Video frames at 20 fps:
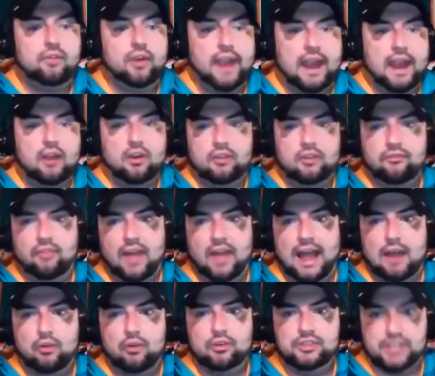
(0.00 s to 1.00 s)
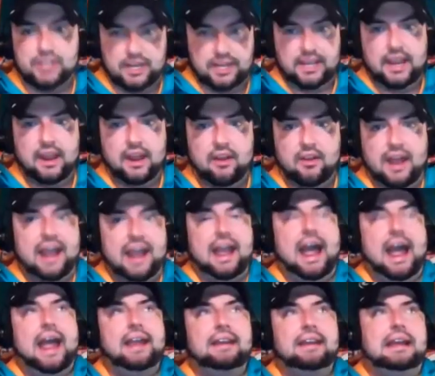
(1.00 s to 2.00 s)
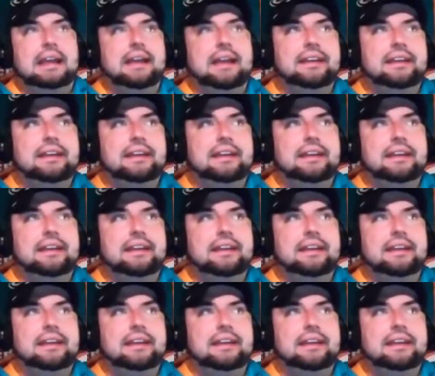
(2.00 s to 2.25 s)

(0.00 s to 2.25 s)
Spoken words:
Eric Flowers in a year. I